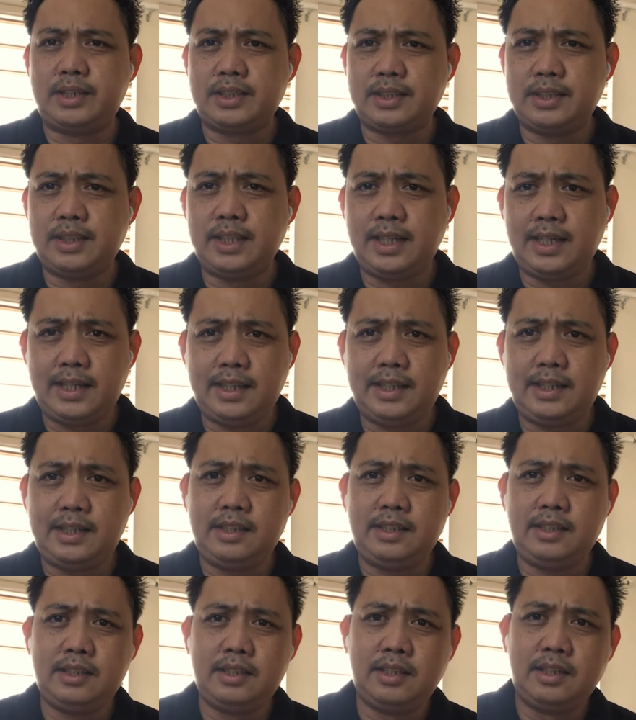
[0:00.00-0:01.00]

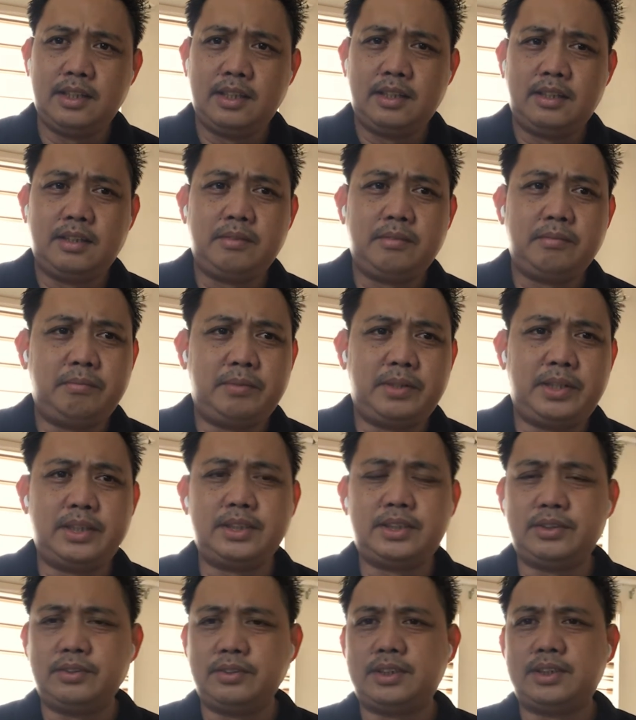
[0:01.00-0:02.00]
birthday
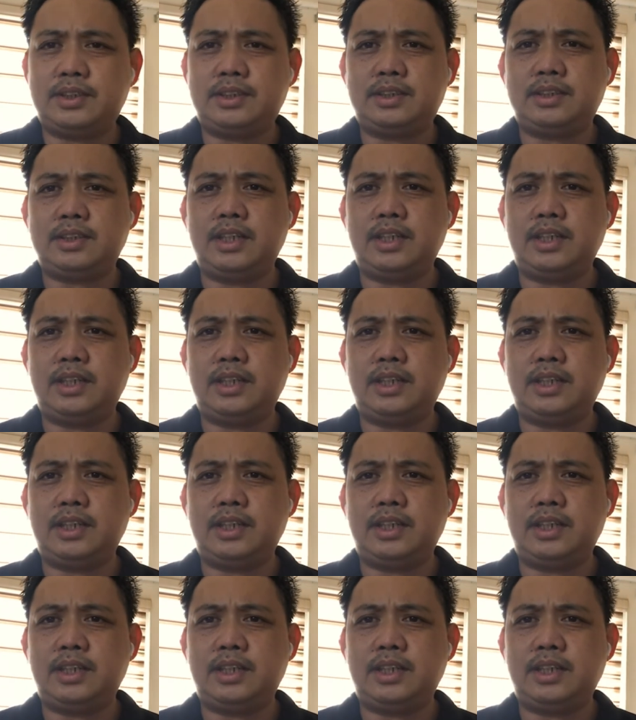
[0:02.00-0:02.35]
versus